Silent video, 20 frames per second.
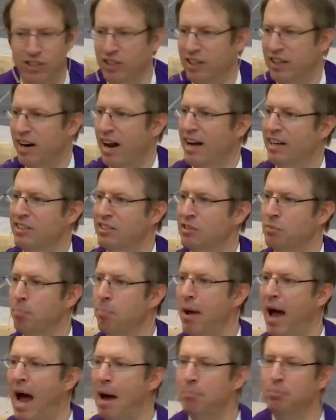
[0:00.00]
And at his
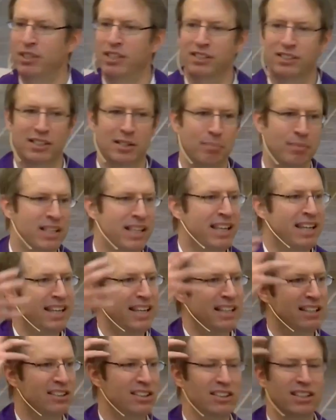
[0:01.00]
baptism, he
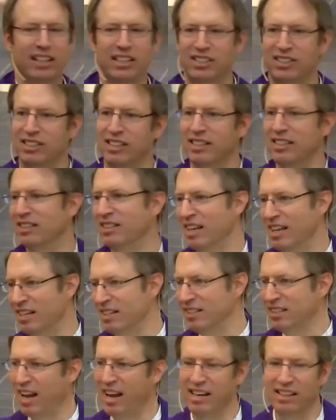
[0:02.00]
listened
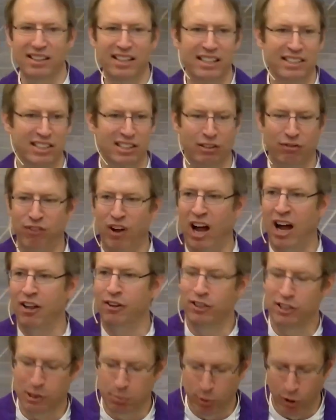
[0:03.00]
intently as his Father
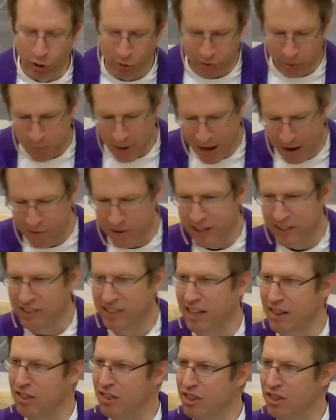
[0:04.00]
spoke from heaven and said,